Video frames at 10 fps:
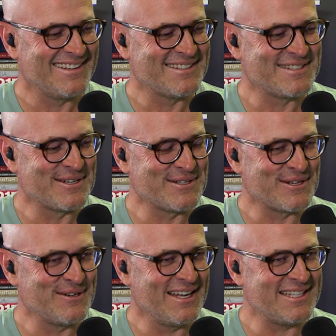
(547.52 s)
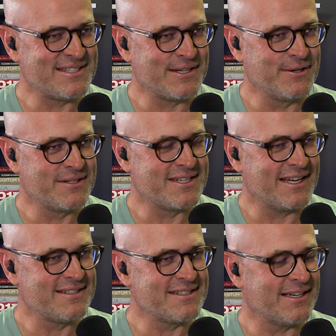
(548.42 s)
So let's throw a
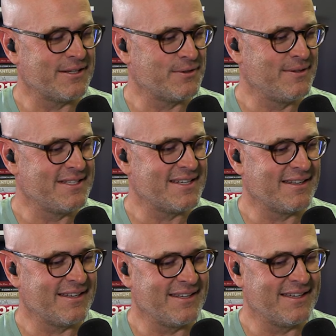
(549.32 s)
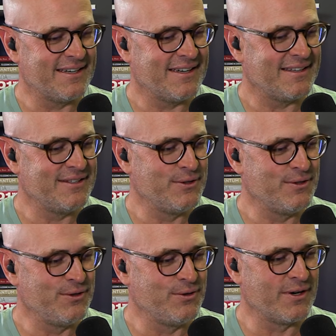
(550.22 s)
challenge out to each other here.
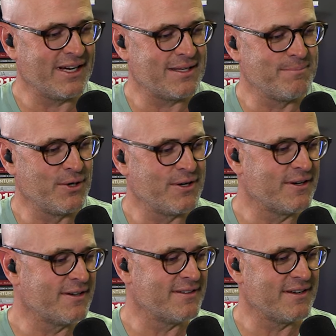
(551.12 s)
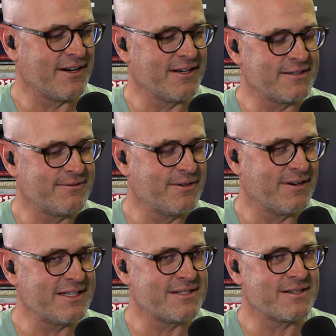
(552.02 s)
You write a book on the art of
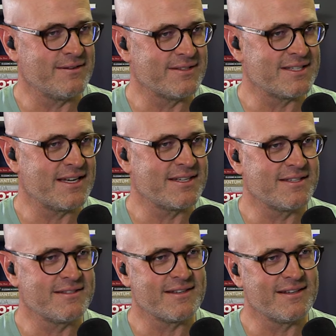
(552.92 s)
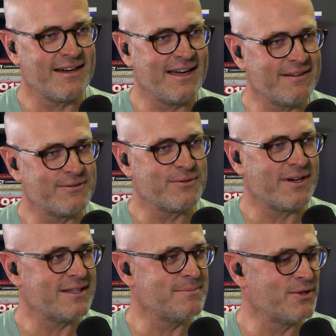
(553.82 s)
courageous conversations, and I have to
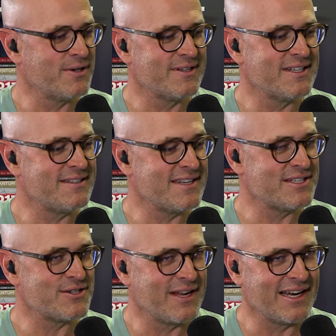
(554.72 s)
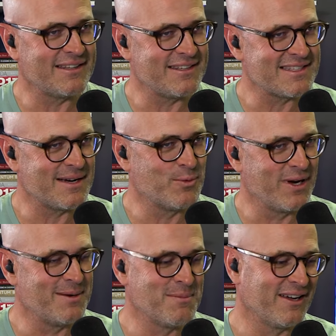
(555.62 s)
write a book on intentionality
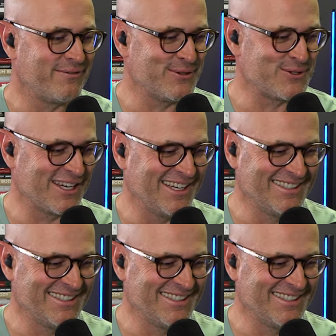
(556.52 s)
somewhere in my future.